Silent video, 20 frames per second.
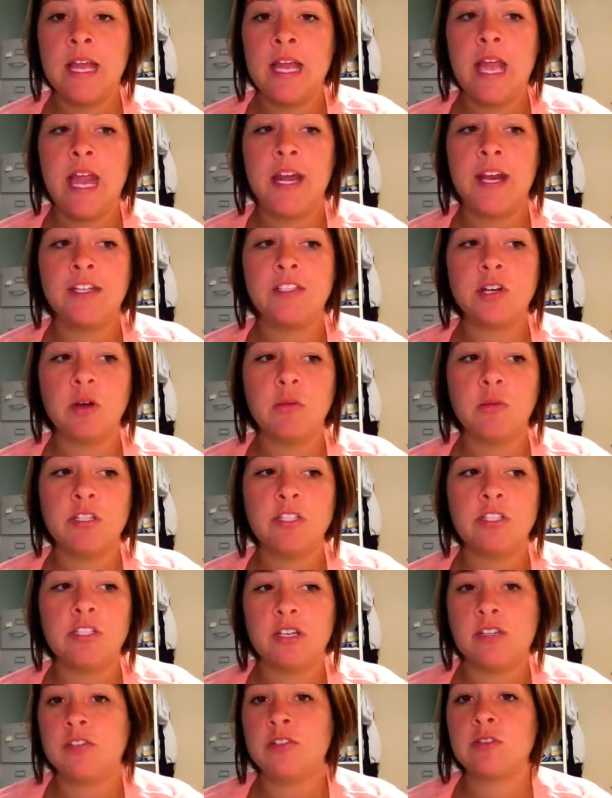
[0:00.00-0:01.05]
and I don't want
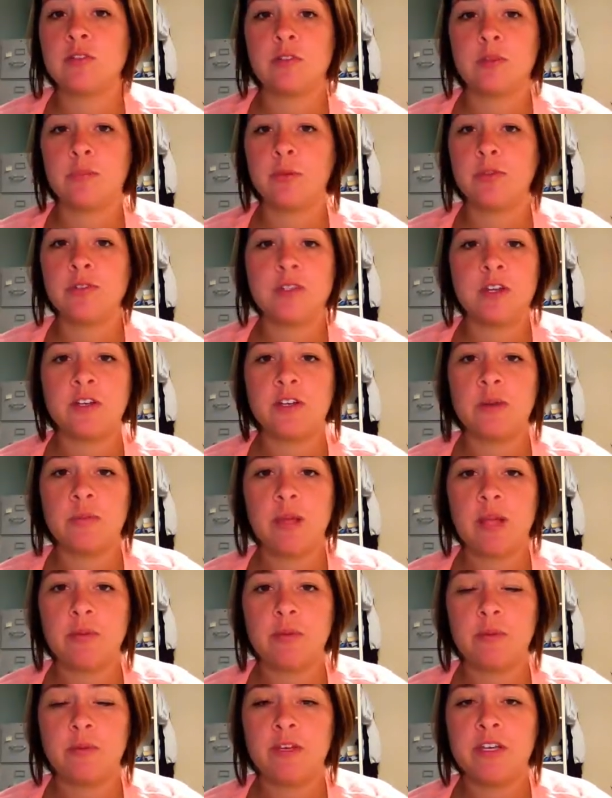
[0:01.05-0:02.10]
scribbles on your
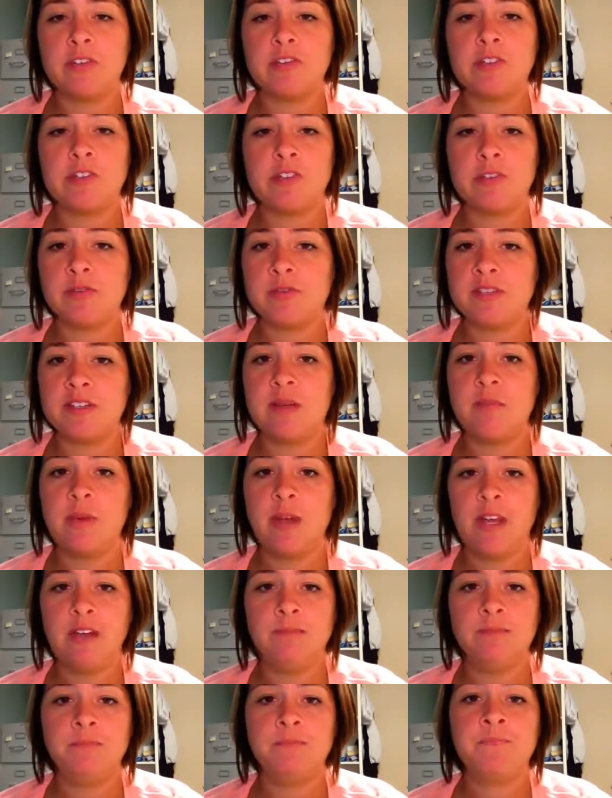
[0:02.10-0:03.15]
paper because you're using a
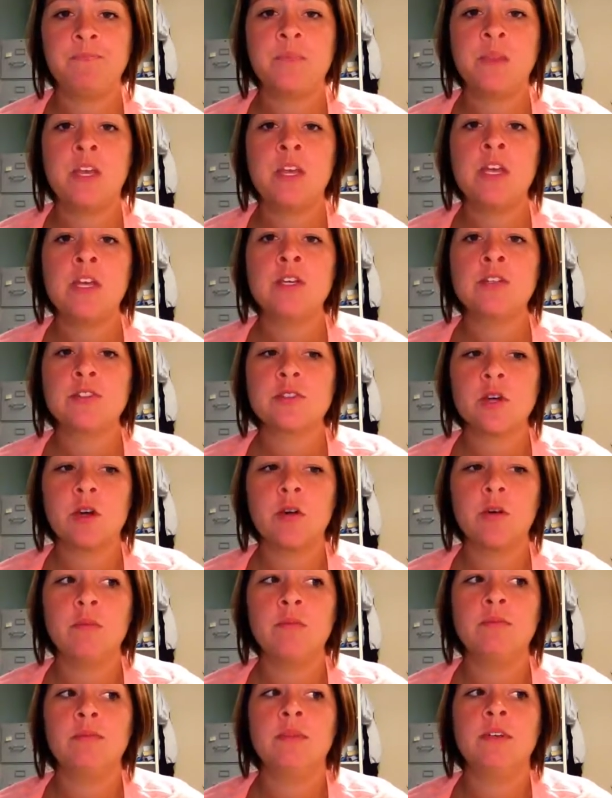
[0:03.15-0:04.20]
pen.
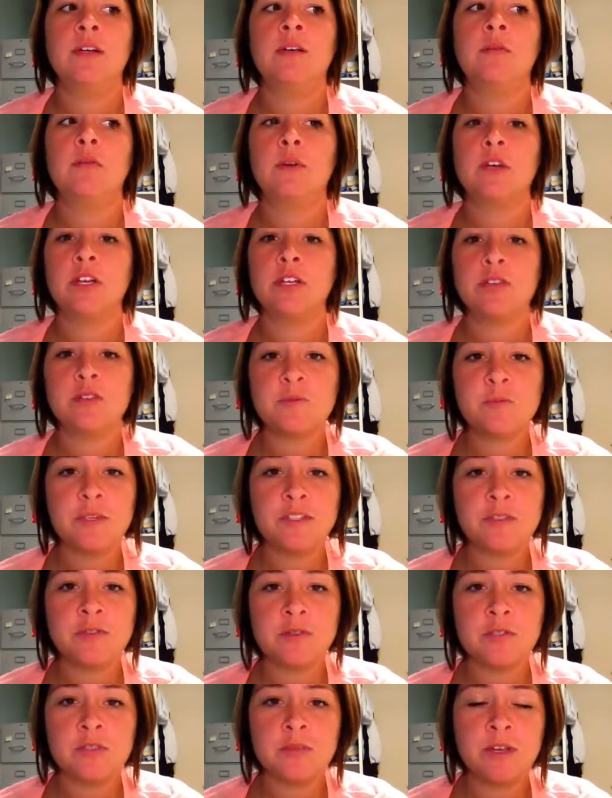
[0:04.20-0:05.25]
So we're going to use
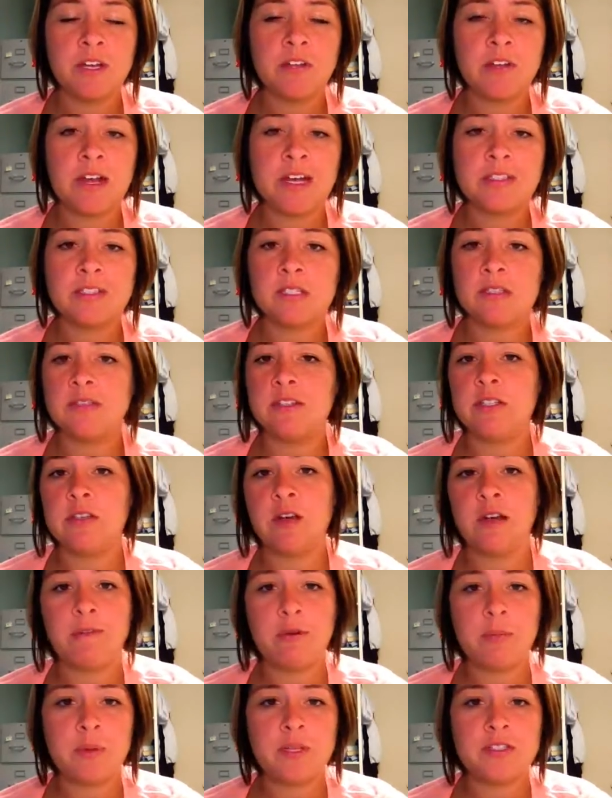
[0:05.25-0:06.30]
pencils in my class. If you don't
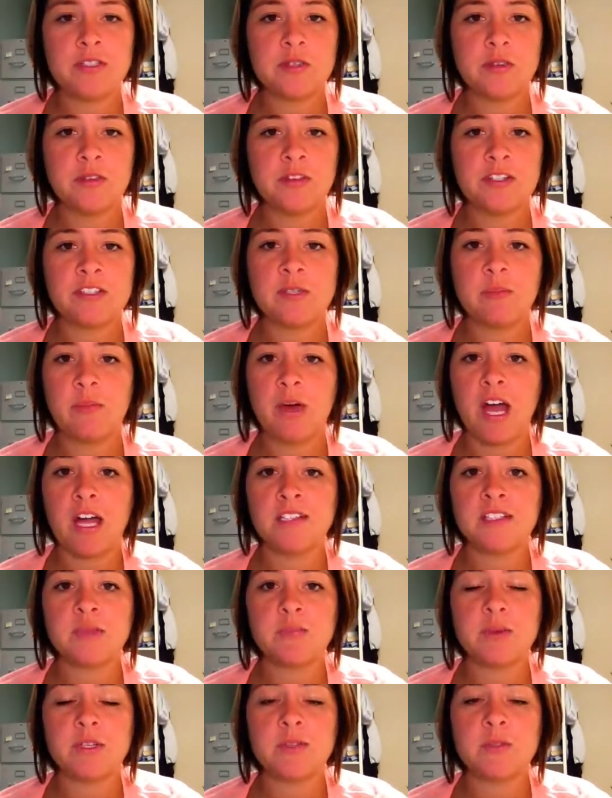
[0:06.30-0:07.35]
have a pencil, there's a
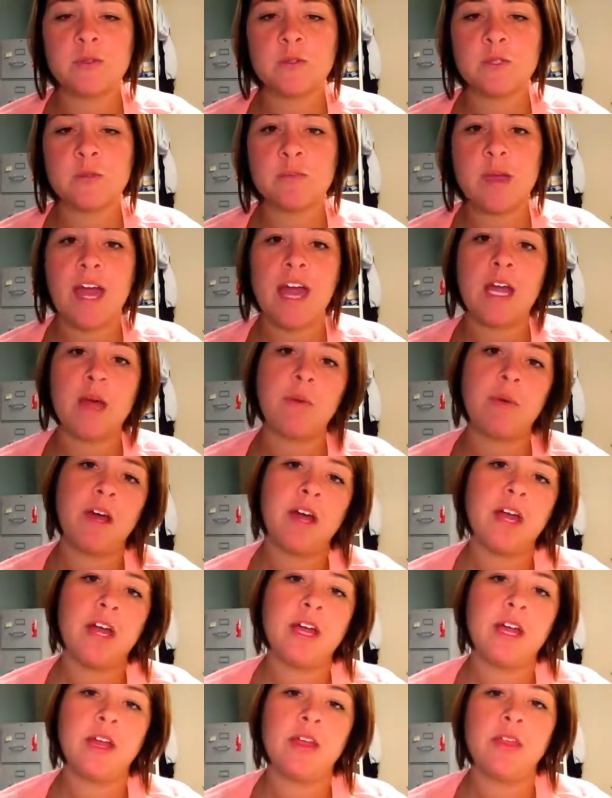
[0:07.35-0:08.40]
box of pencils back
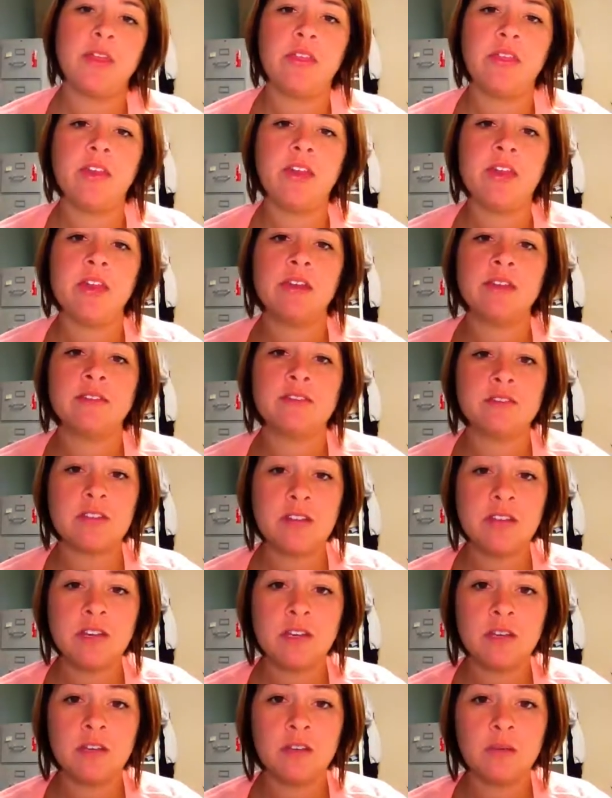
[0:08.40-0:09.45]
by the
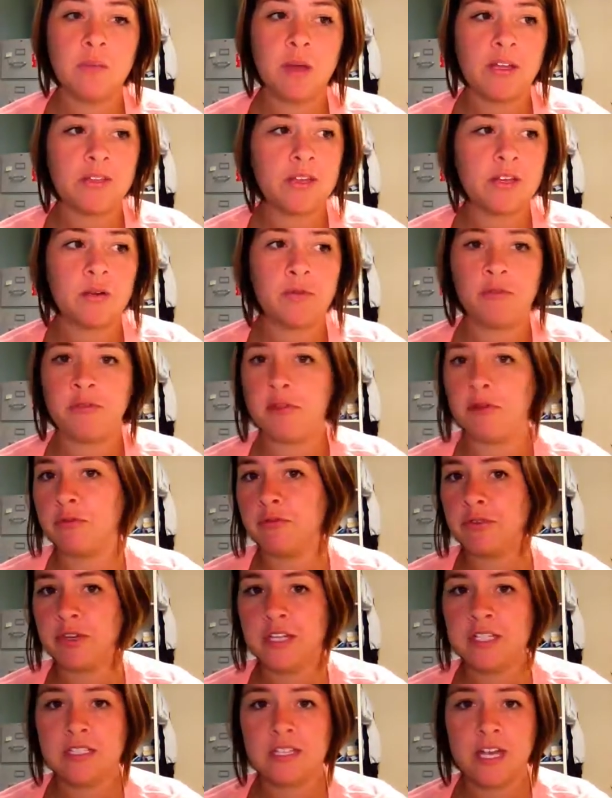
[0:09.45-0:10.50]
sink back there. Feel
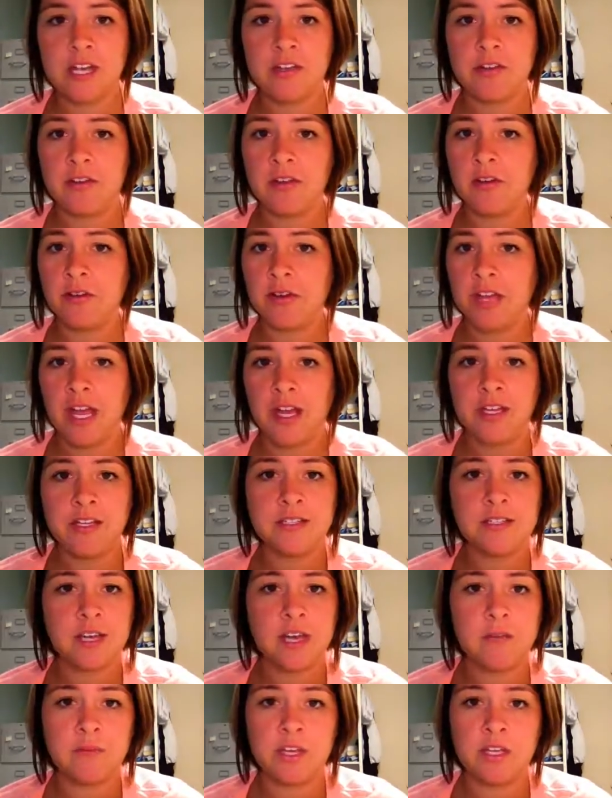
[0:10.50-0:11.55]
free to get your own
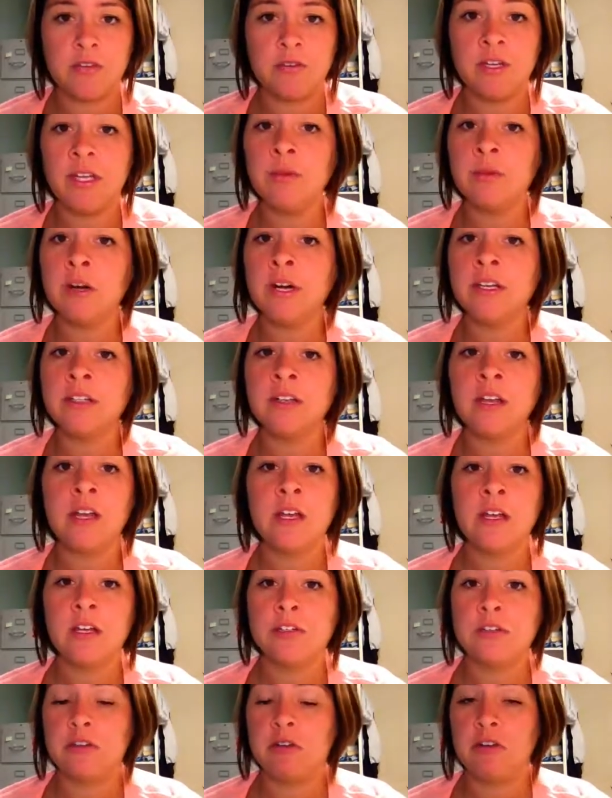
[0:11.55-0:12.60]
anytime that you need one.
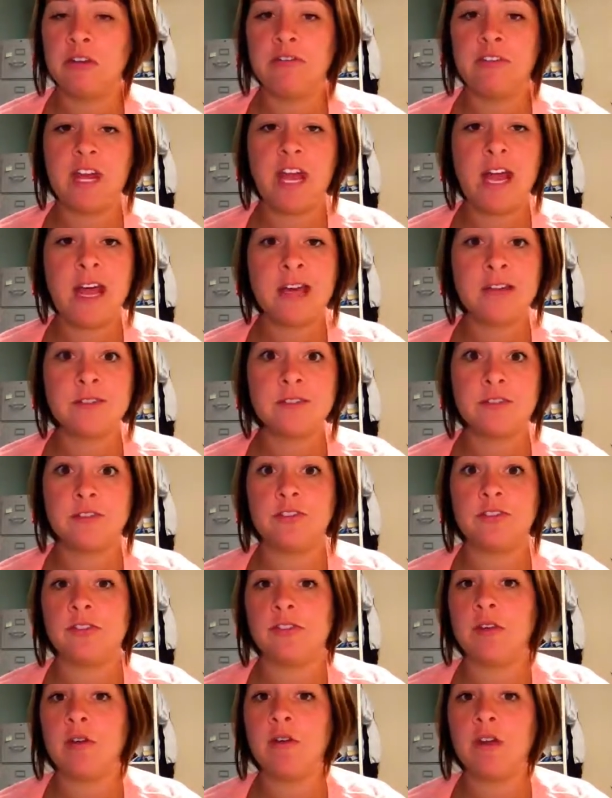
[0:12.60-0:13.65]
Don't even ask.
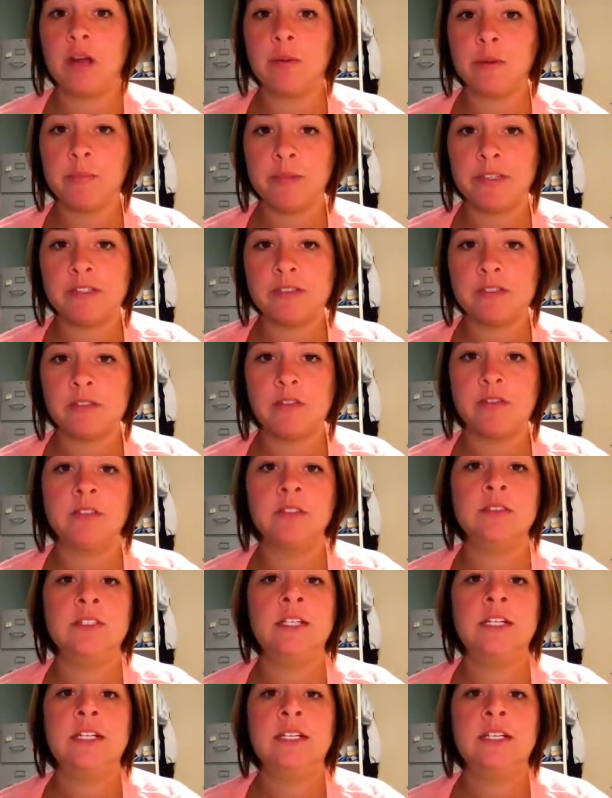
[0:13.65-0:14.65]
Just go grab a pencil